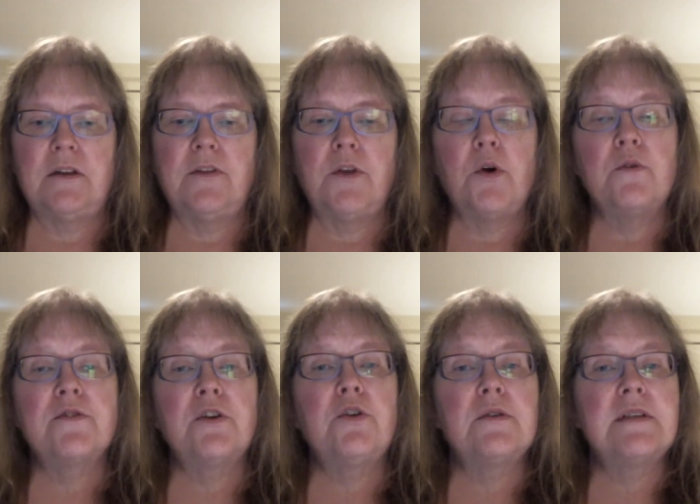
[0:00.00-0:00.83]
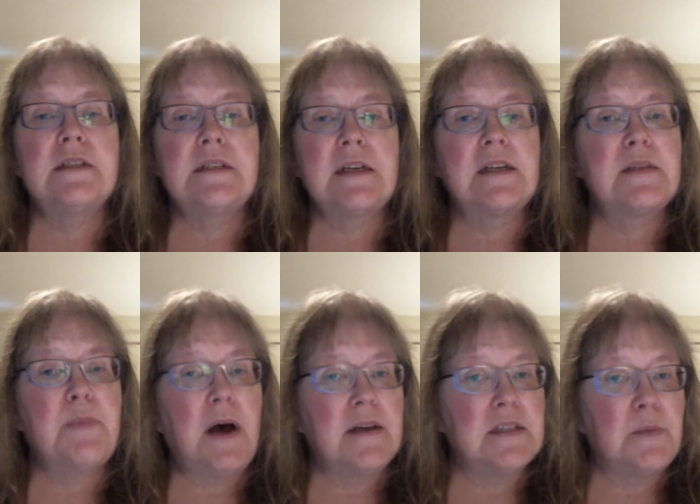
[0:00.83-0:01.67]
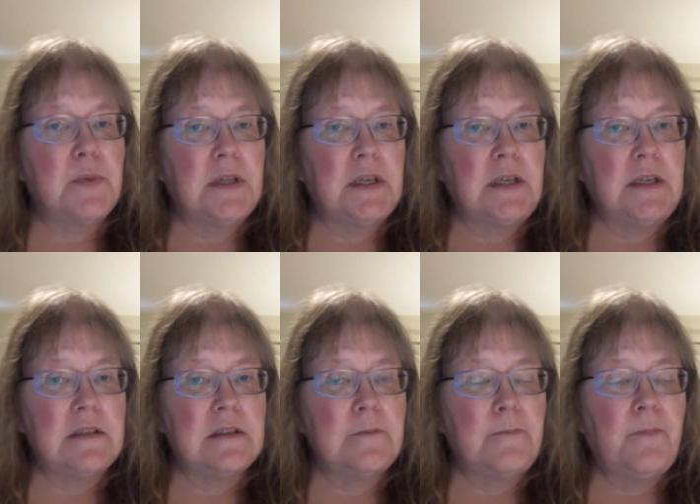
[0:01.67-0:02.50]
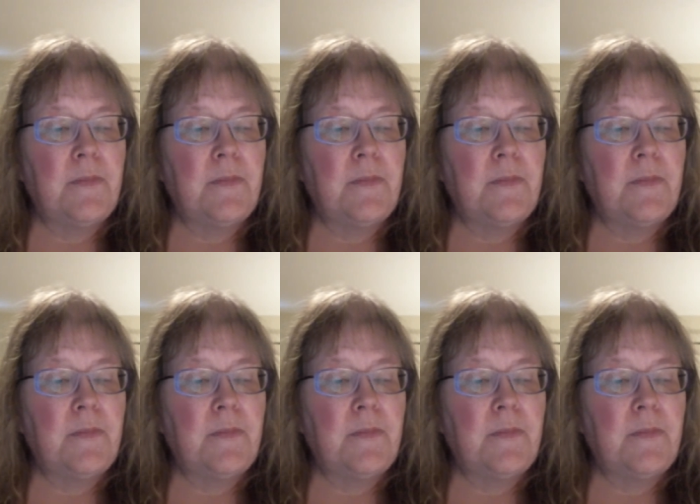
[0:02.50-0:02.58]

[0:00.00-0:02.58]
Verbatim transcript: Those are your six possibilities,